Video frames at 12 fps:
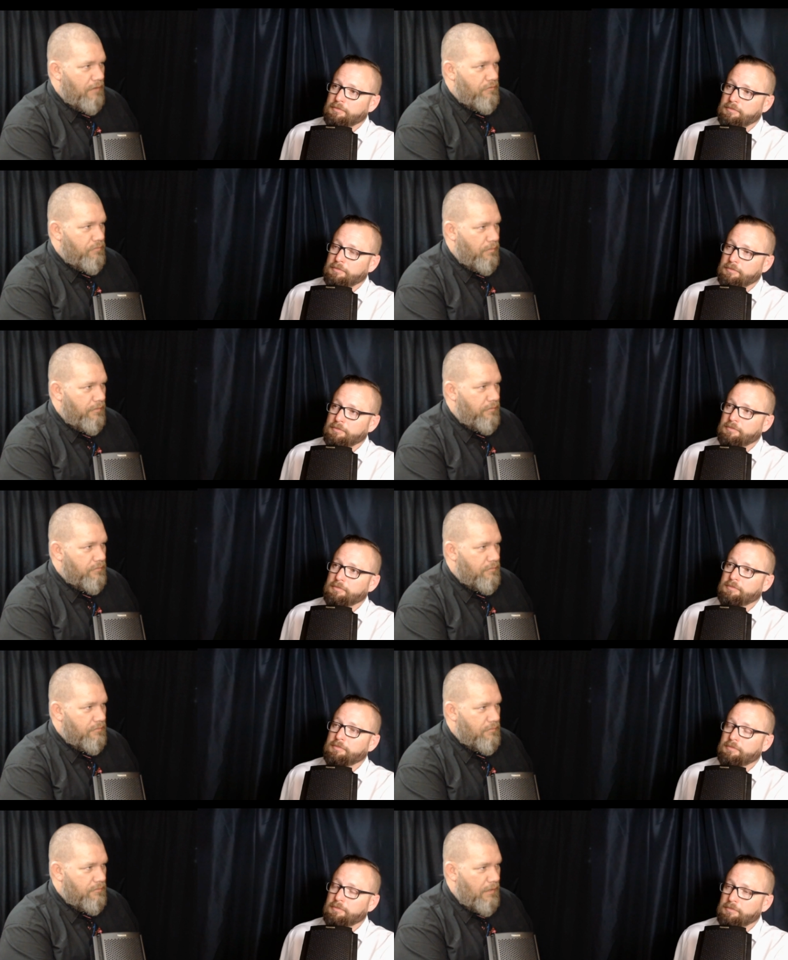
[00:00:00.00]

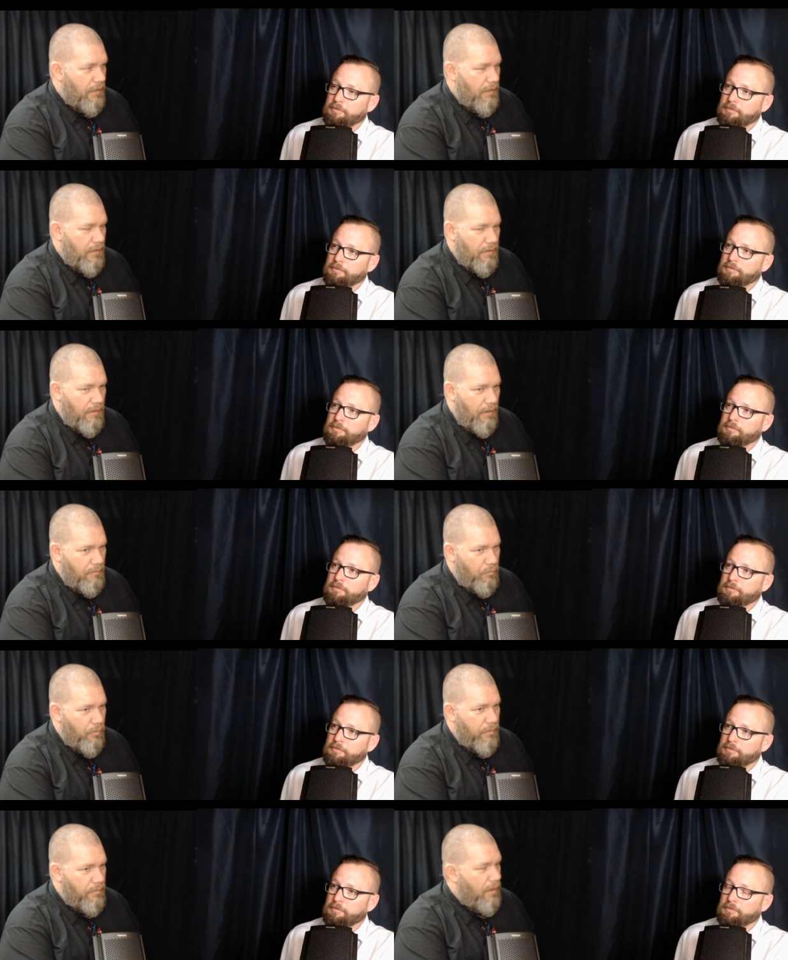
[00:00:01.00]
Speaker 1: choice and it, and
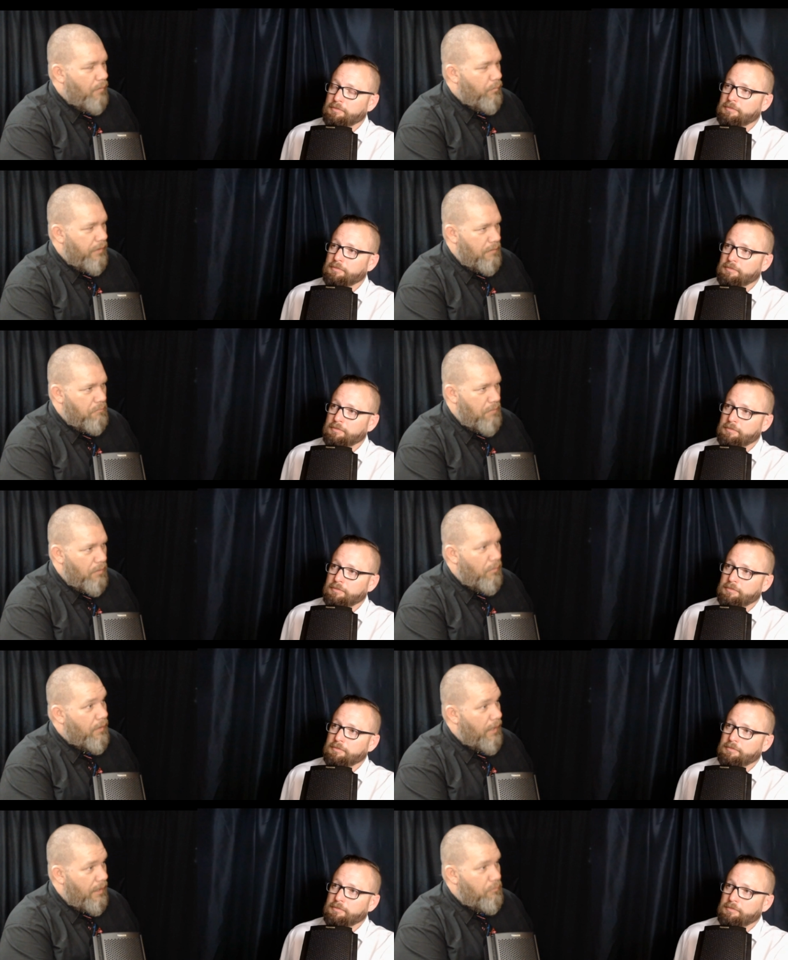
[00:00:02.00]
whether or not we can be
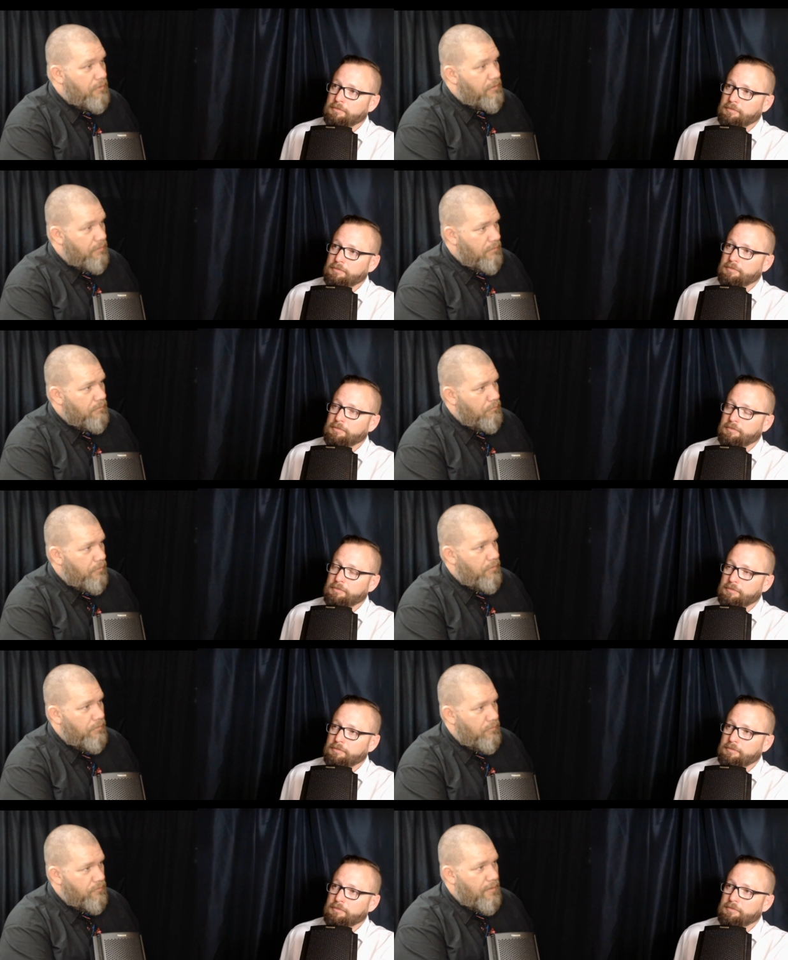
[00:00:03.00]
okay with with
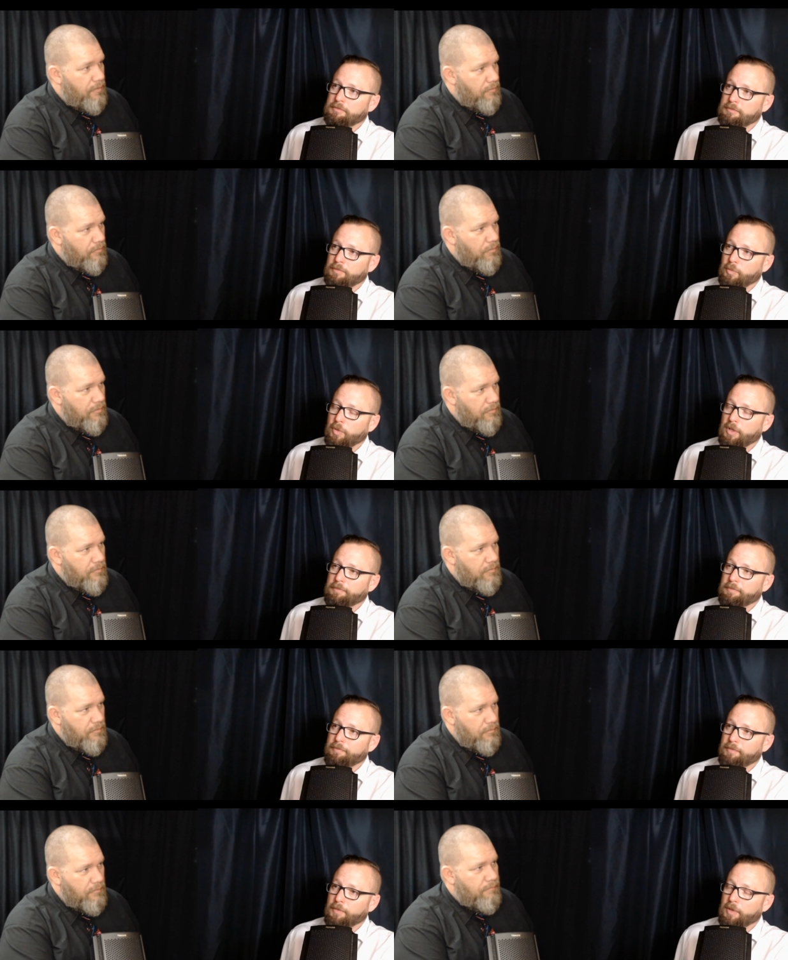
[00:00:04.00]
those
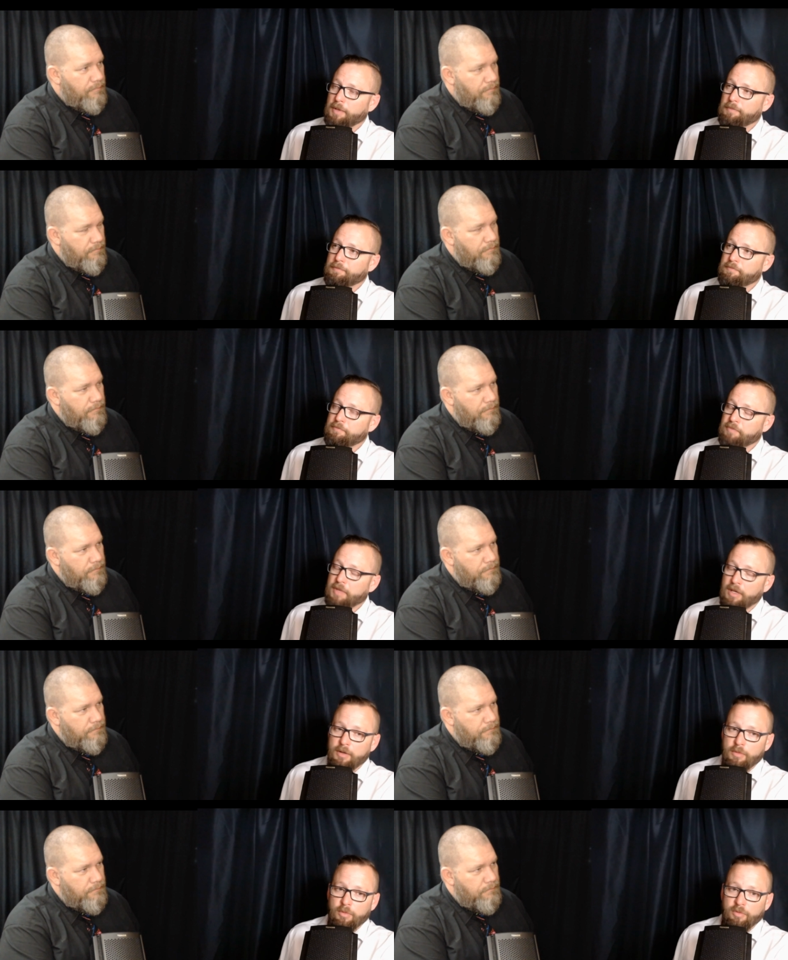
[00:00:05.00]
consequences. Right. All right.
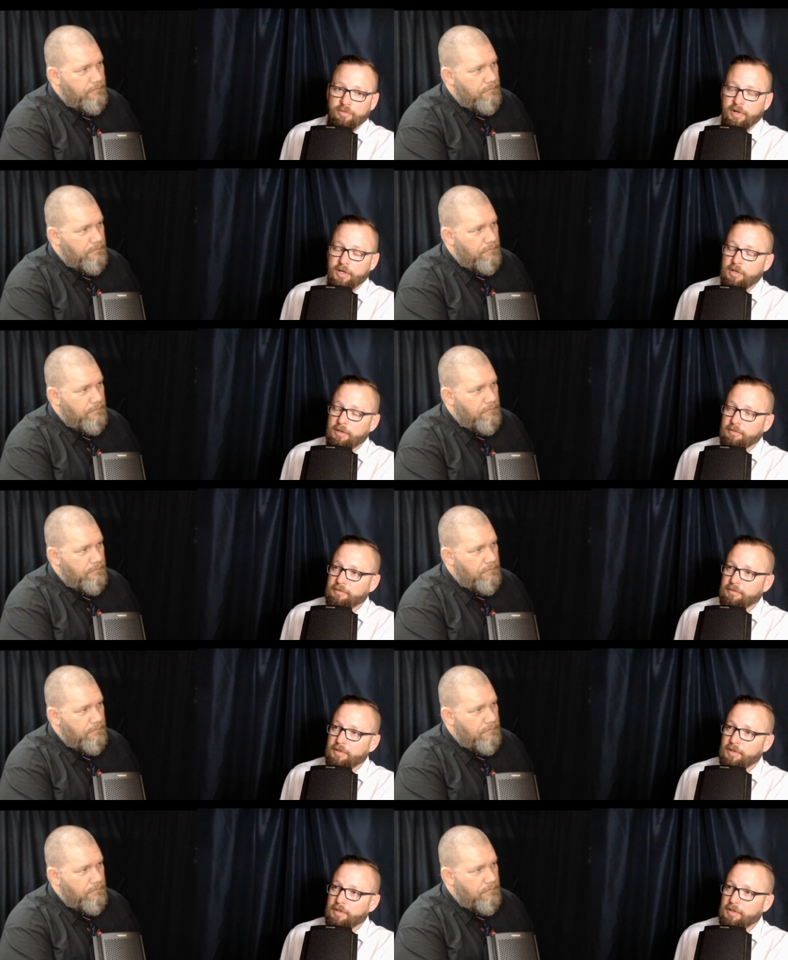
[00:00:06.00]
Speaker 2: Well, very good.
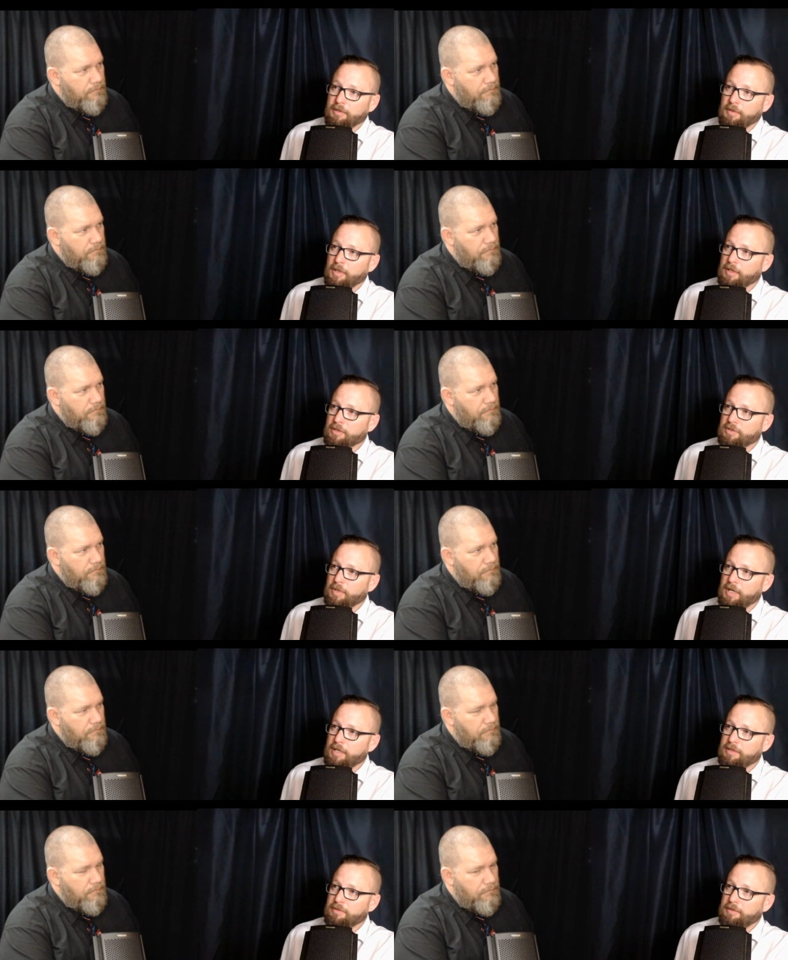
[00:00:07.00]
Very good. Anything else you want
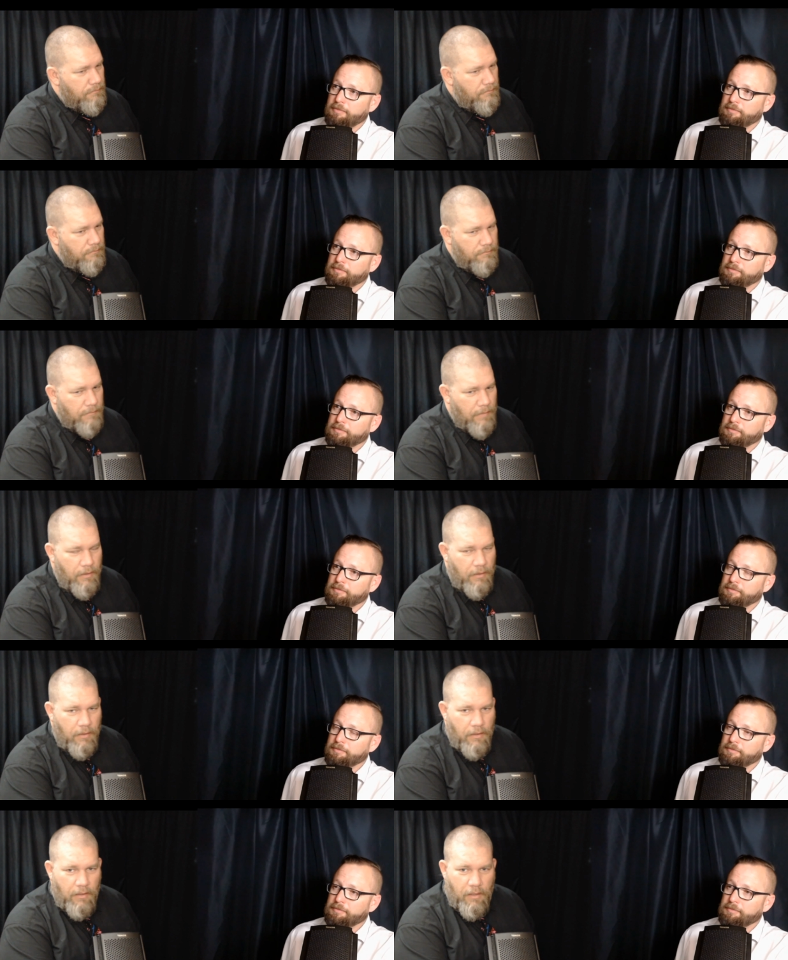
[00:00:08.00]
to add to it?
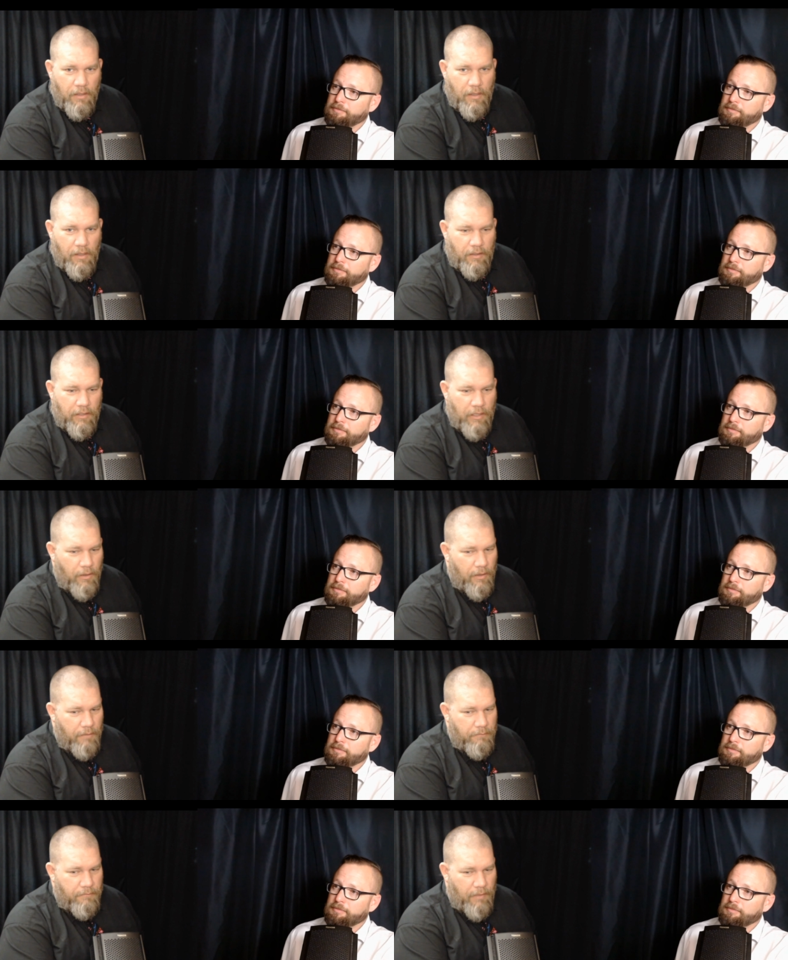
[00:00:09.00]
Speaker 1: You know,
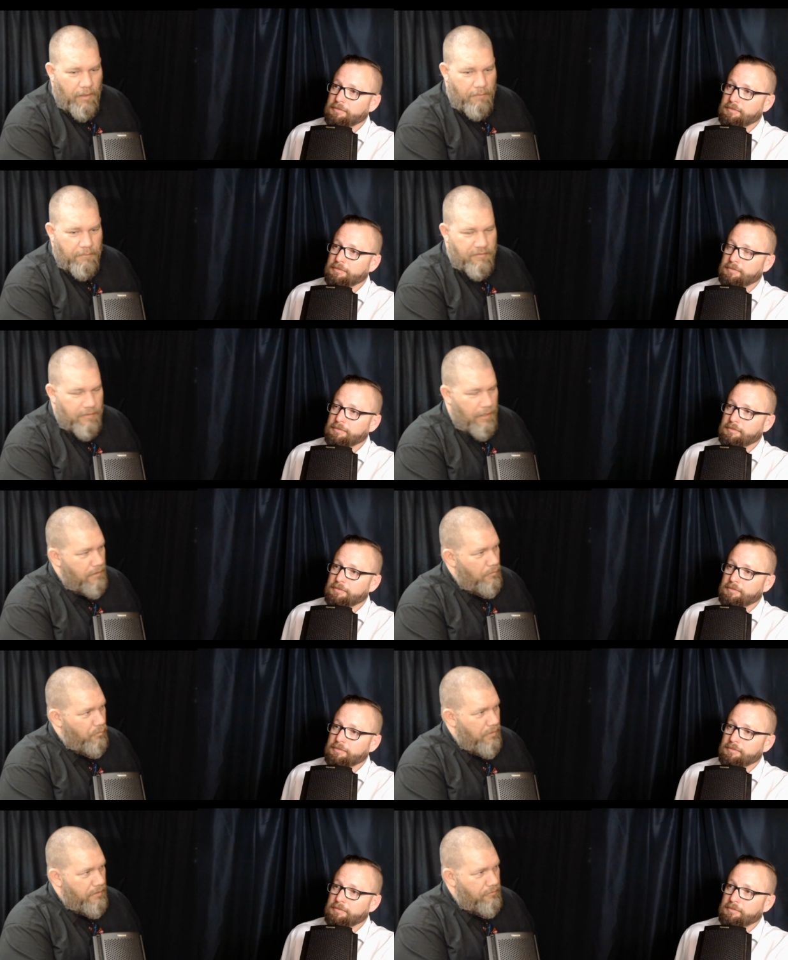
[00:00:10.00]
I'm I'm excited. The
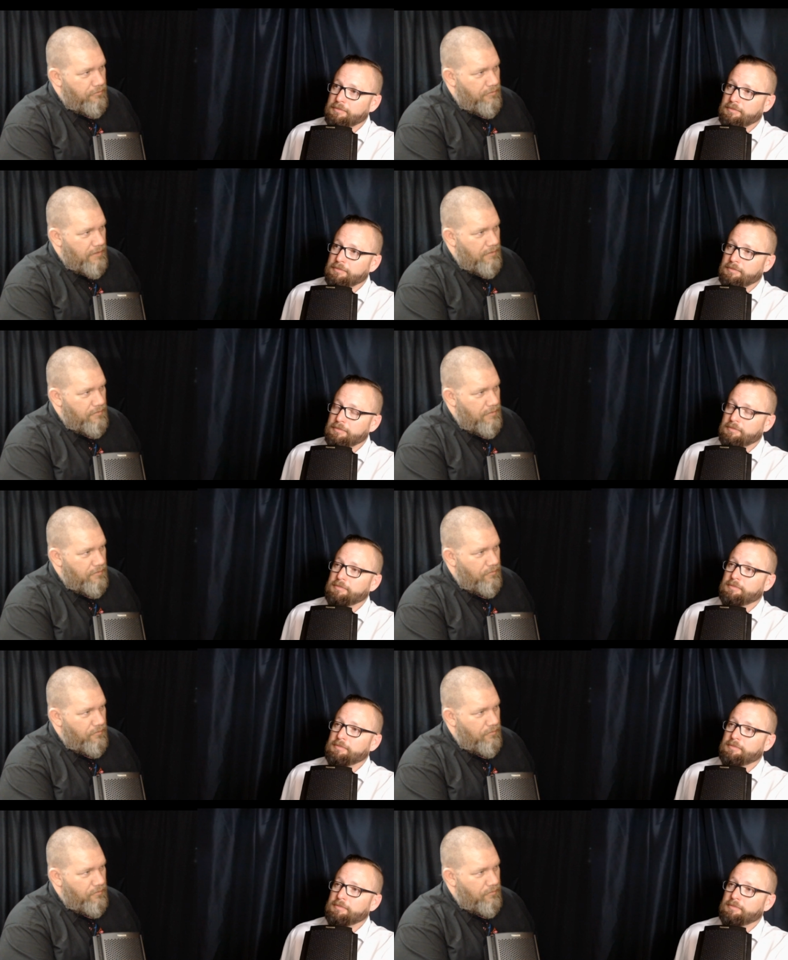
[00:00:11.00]
weather's changing. It's